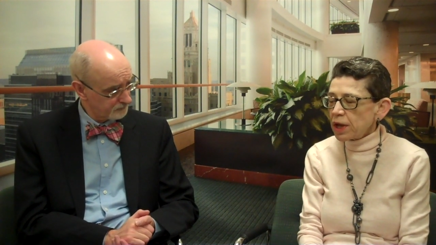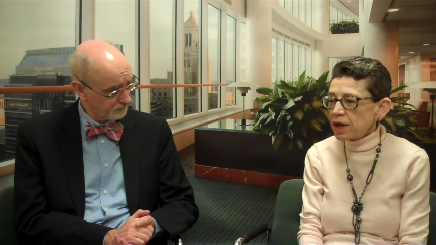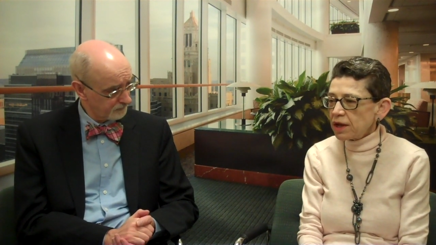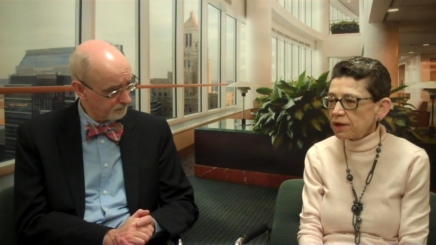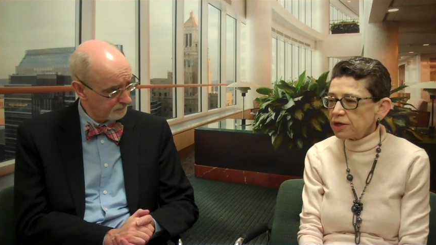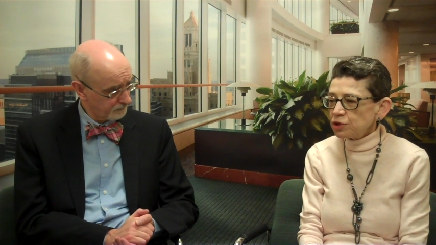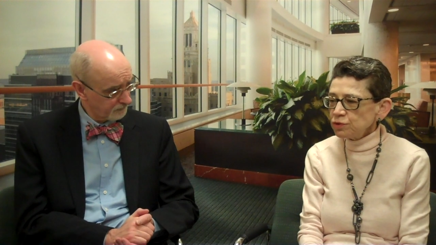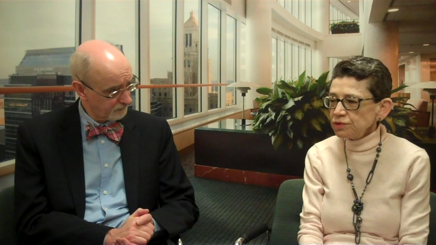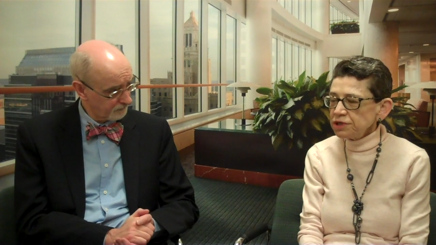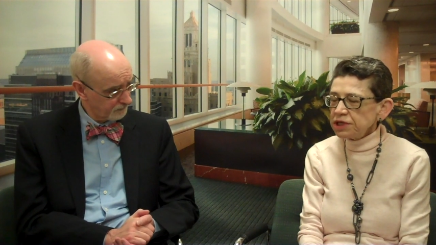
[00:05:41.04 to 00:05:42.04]
Speaker 1: uh,
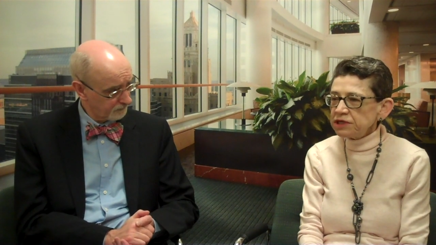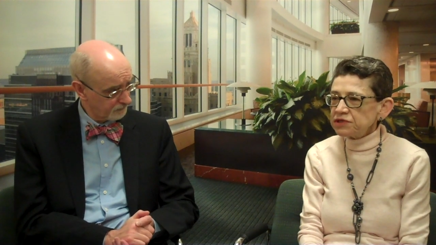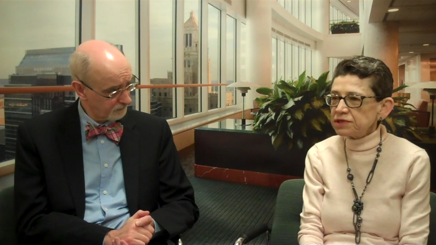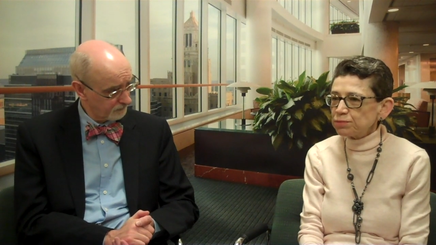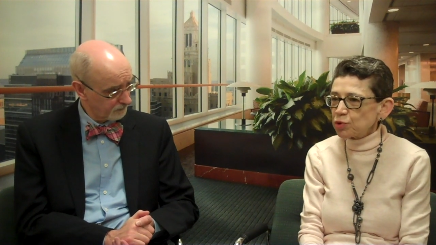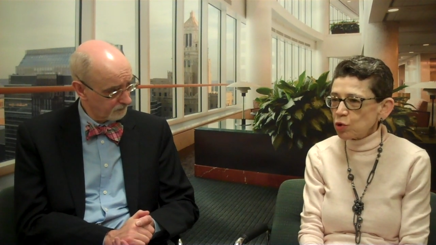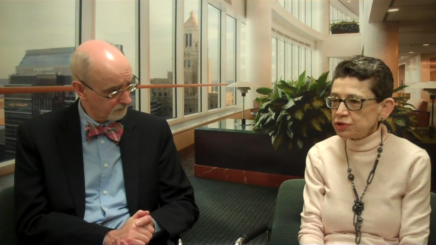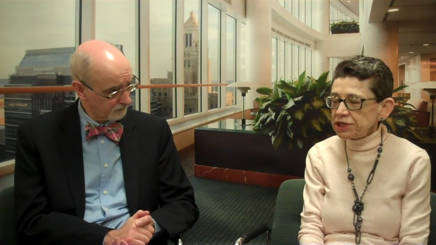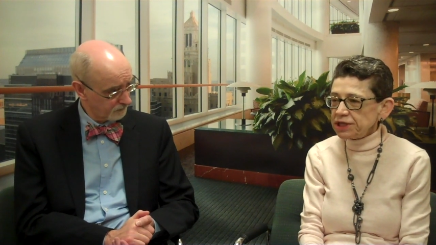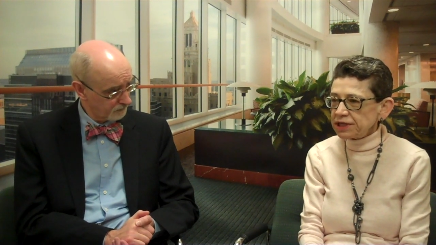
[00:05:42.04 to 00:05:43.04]
gluten is the
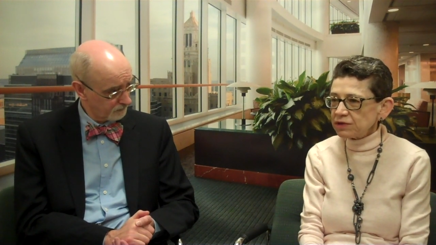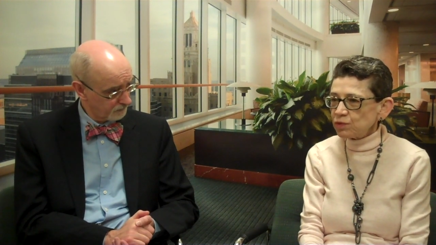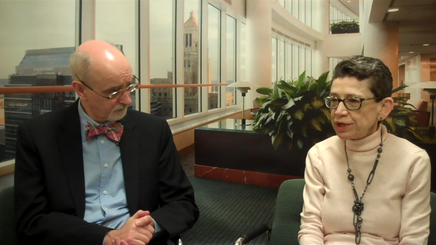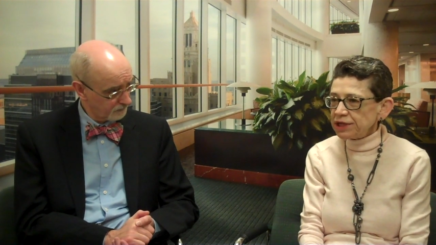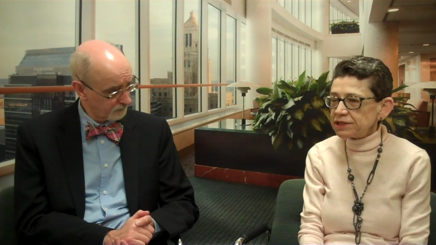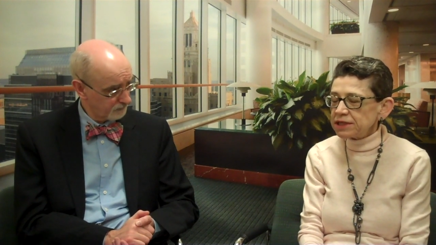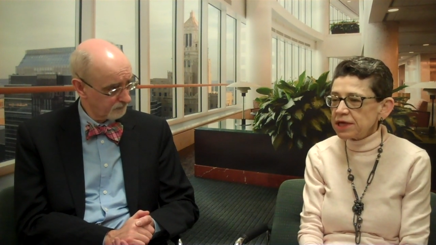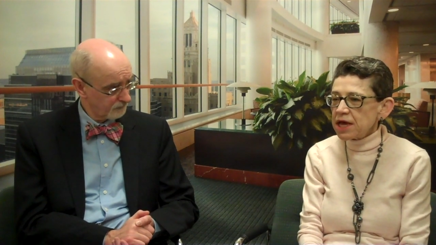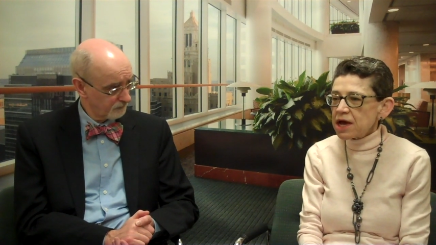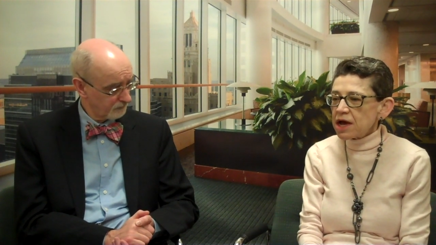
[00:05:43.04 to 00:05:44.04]
protein in
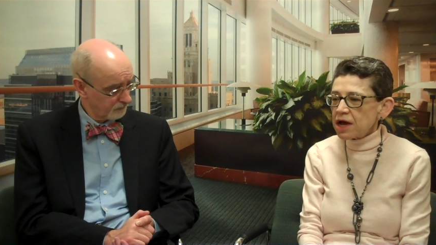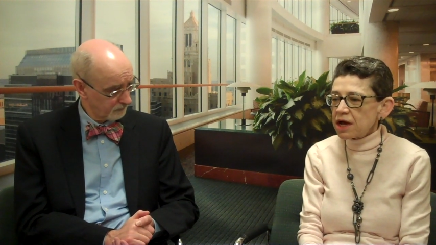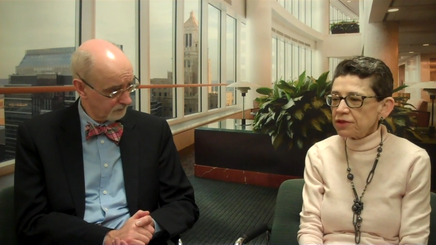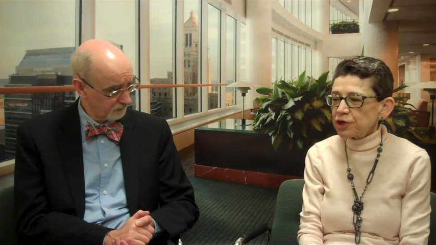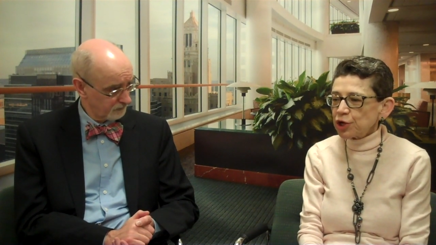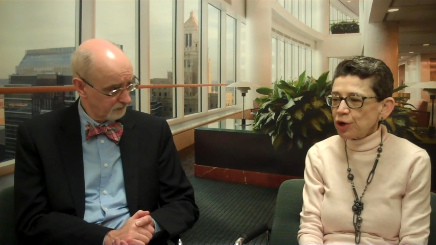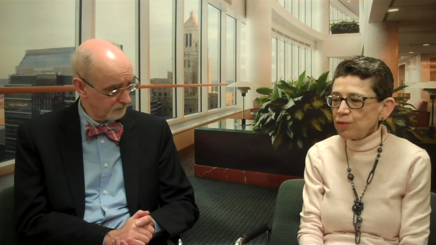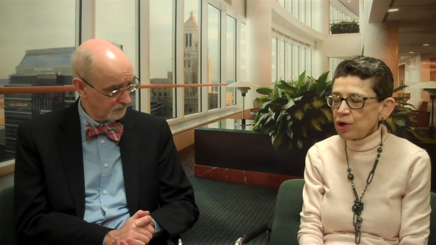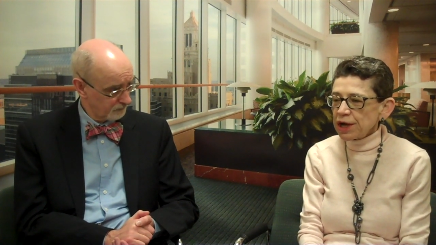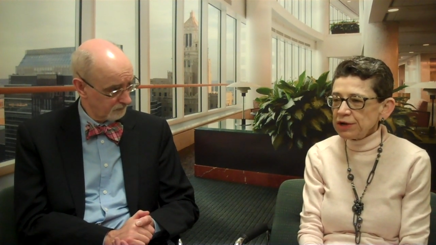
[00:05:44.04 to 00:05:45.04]
wheat. Uh, the
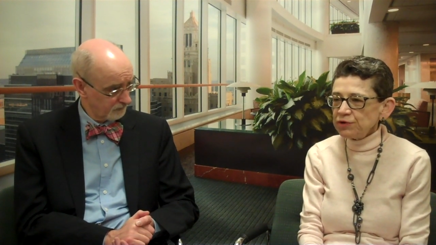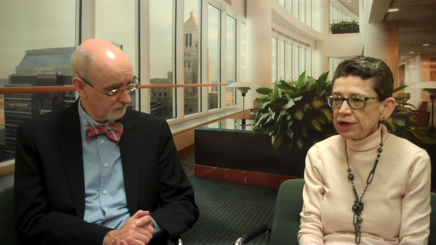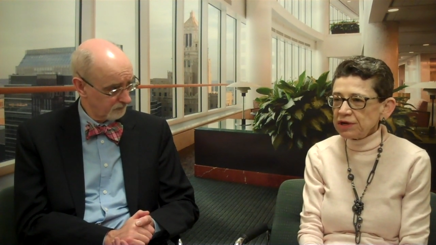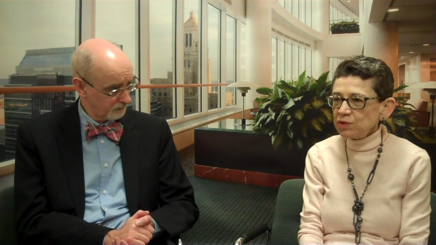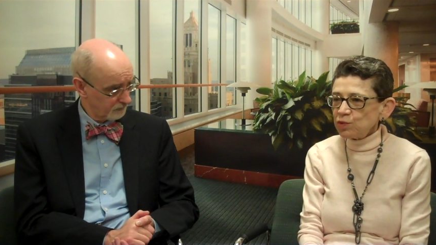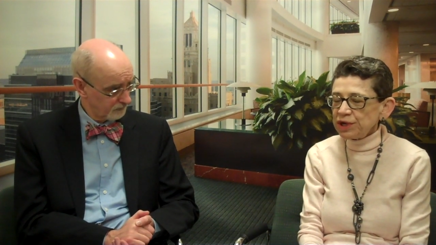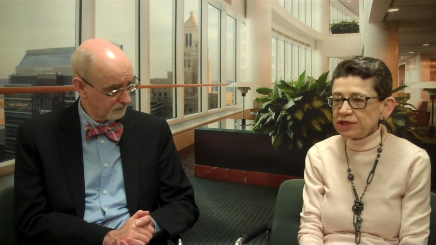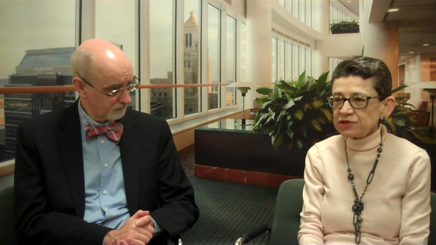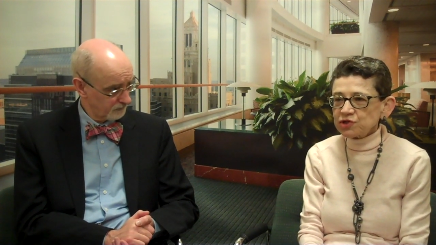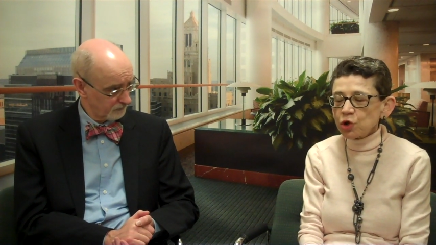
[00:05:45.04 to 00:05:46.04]
carbohydrate in
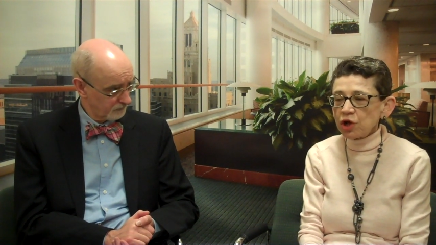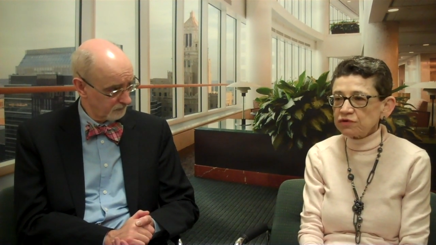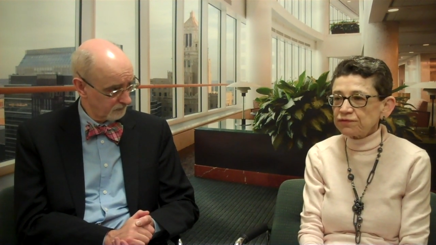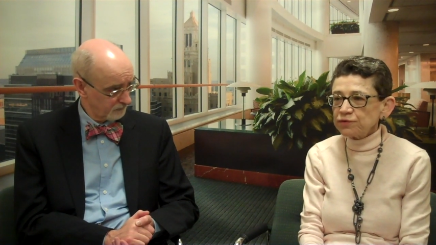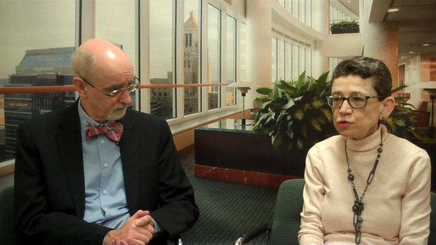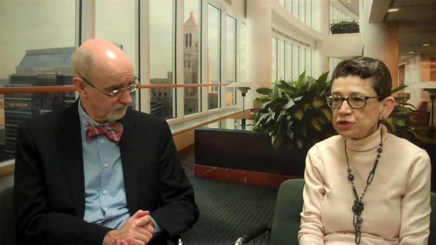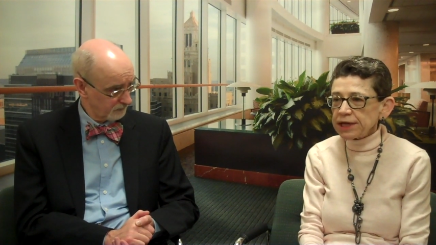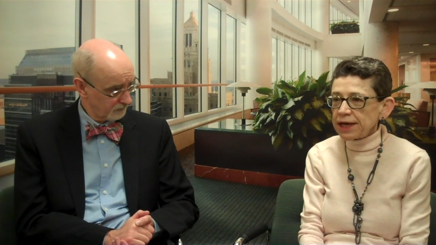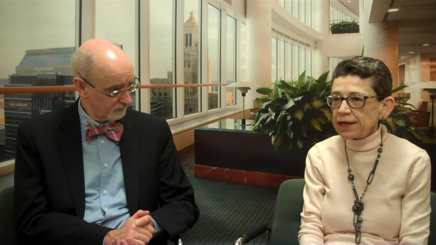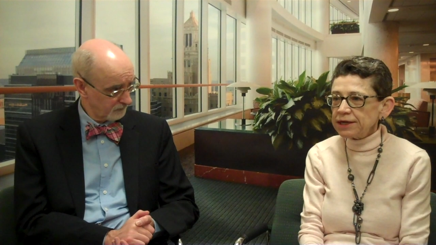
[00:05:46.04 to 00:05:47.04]
wheat is called
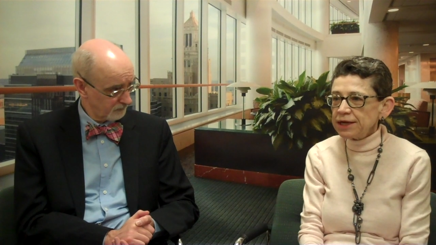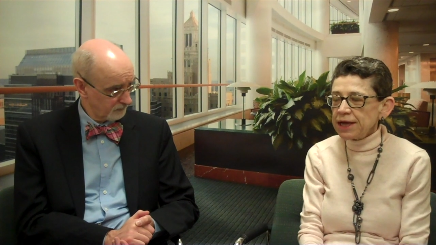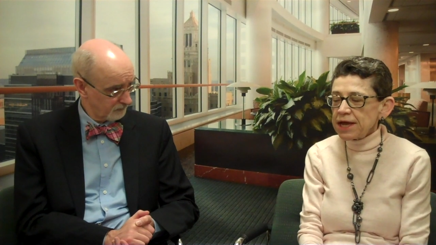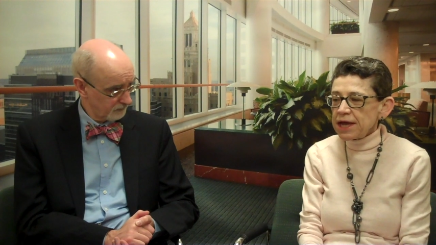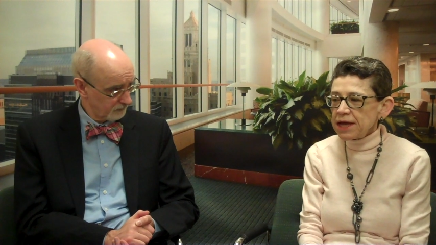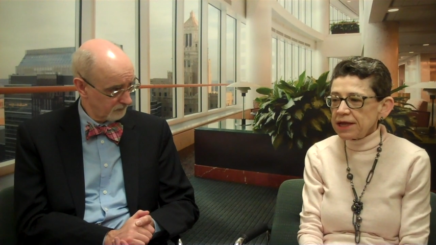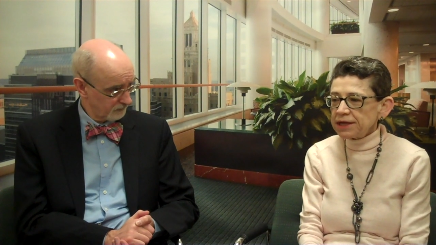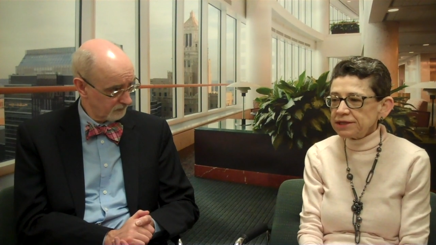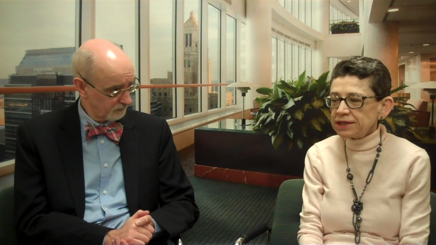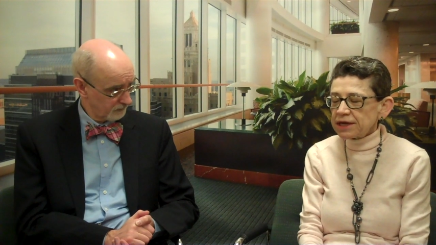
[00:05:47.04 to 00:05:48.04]
fructan,
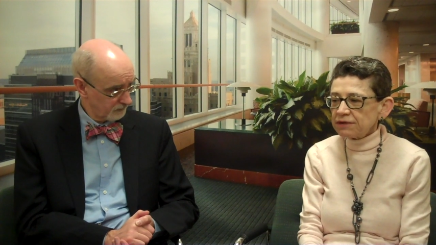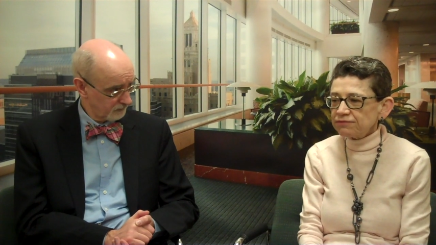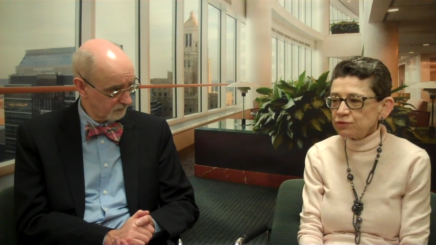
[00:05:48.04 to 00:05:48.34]
and uh,